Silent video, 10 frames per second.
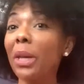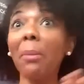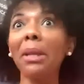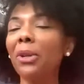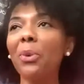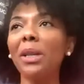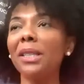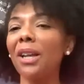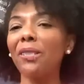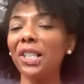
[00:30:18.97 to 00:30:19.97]
but he was saying
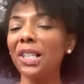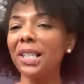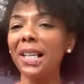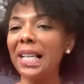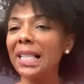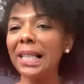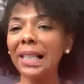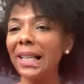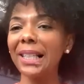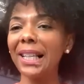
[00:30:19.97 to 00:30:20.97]
this would change your life.
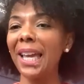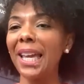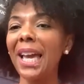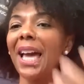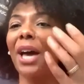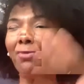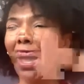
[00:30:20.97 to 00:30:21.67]
And literally we had this